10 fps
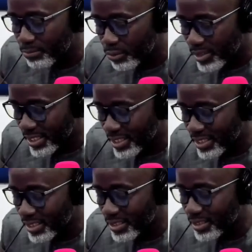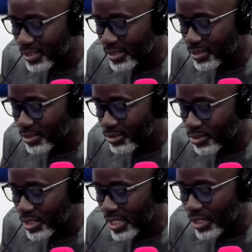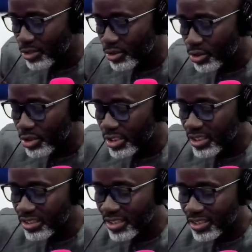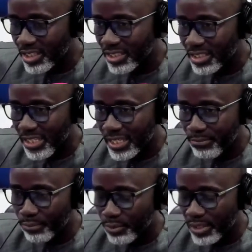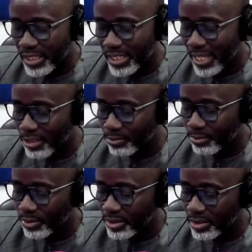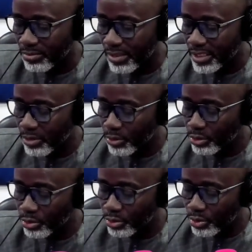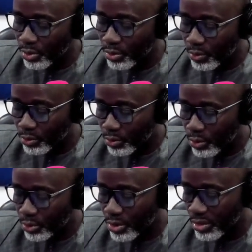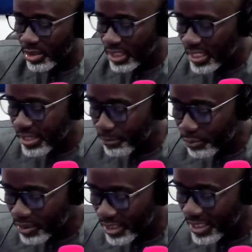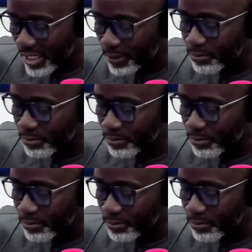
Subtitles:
processing. So they are not only interested in the input and the output, but they want to know what goes on in the processor.